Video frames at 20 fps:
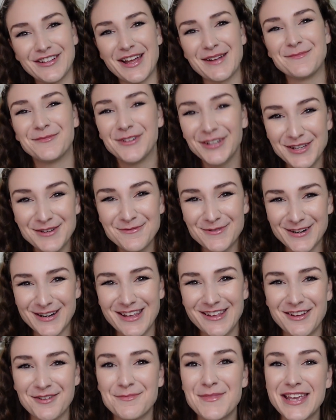I'm really
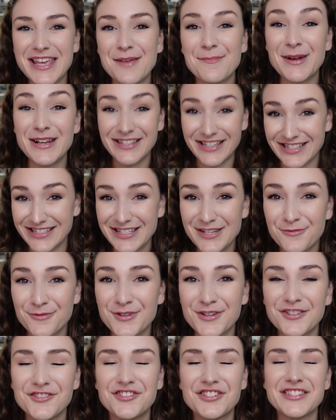working on making my Disney
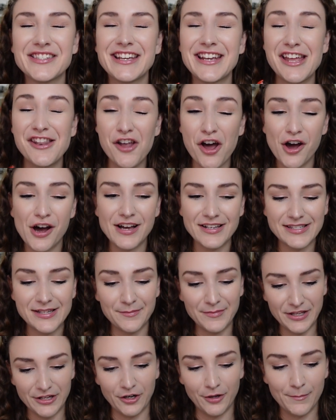World just like an
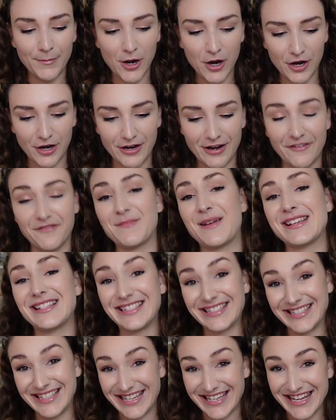awesome little part of my
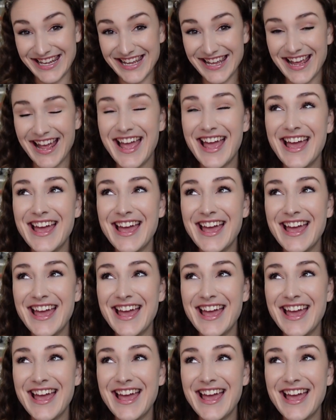city.